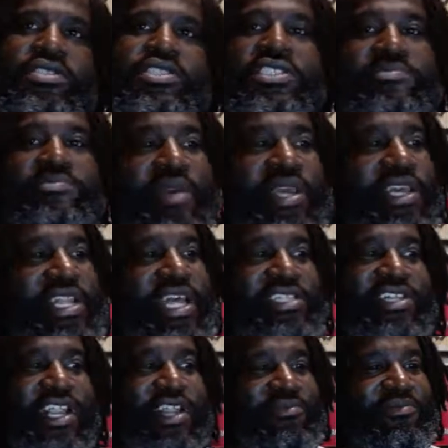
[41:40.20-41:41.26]
big. That's
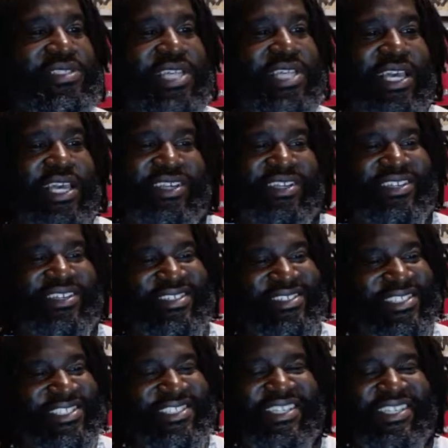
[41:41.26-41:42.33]
all I'm gonna say.
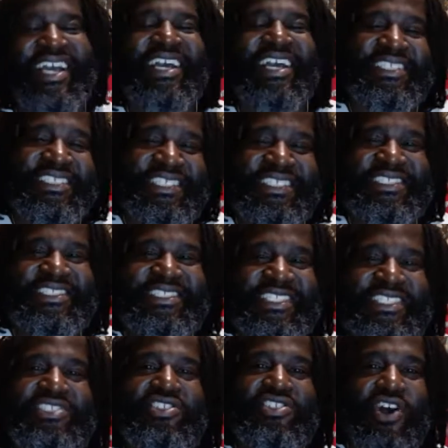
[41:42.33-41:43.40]

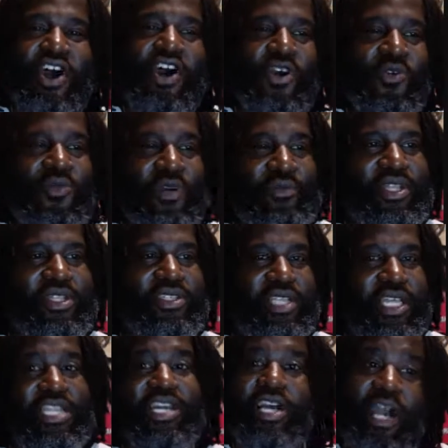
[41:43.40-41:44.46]
she's a tall woman
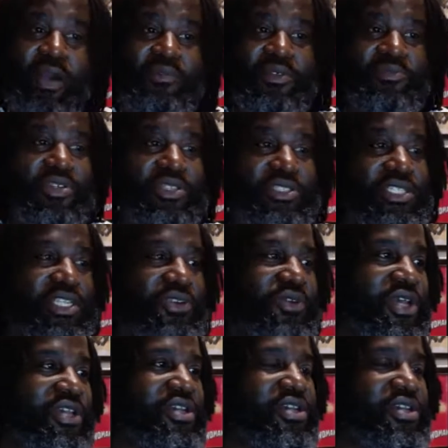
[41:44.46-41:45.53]
in the comic books
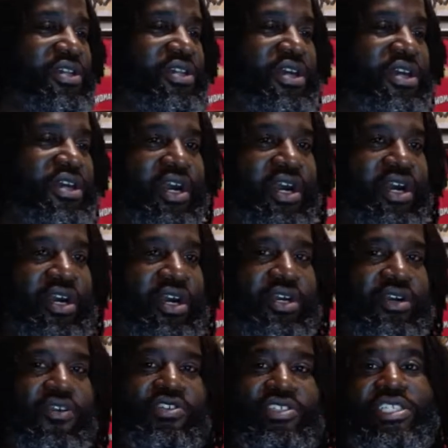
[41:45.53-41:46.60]
anyway.
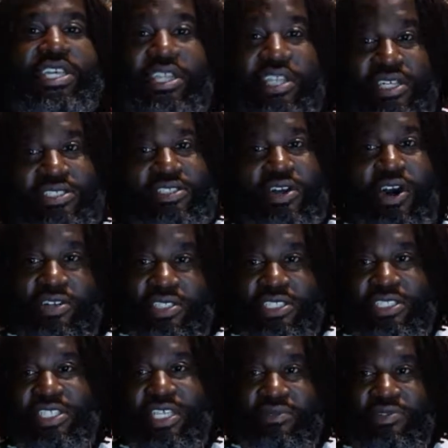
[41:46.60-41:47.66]
Or she looks tall. She
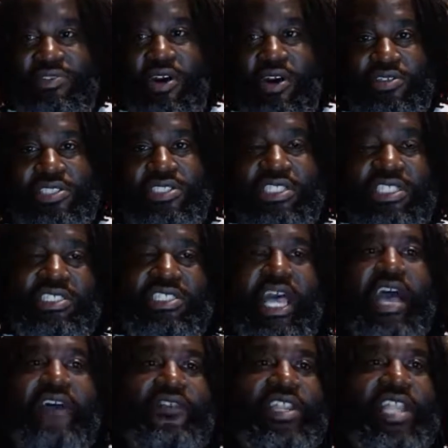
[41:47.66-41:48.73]
seems tall. She seems to
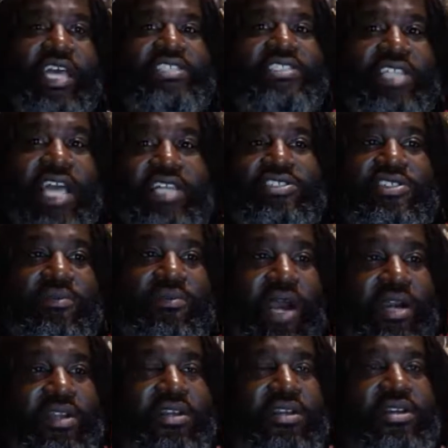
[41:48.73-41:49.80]
have a nice stature
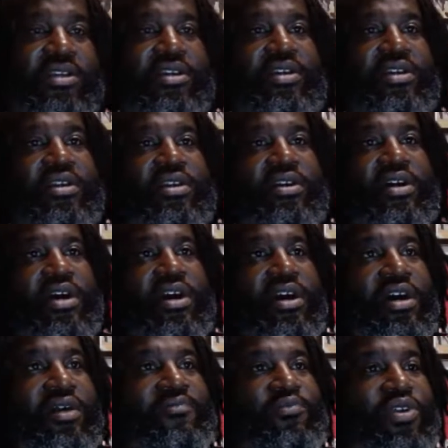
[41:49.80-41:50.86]
about her.
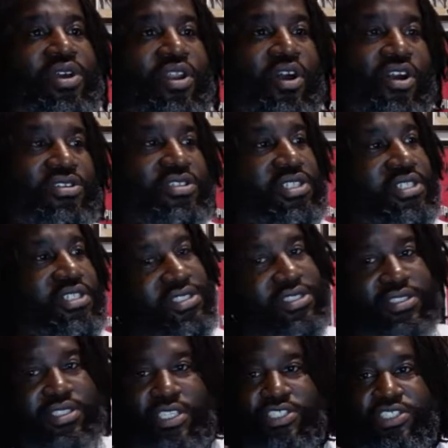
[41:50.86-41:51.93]
And Brie Larson is
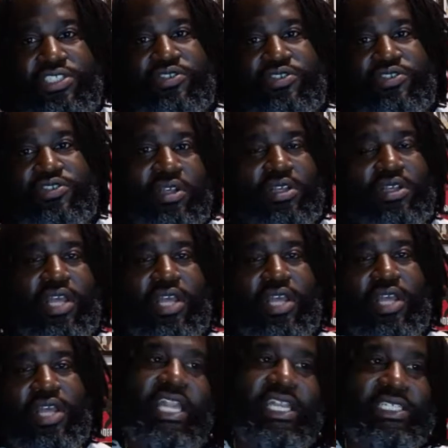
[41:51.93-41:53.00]
short and
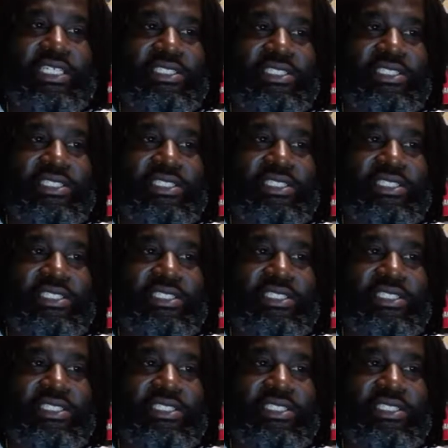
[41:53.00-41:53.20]
kind of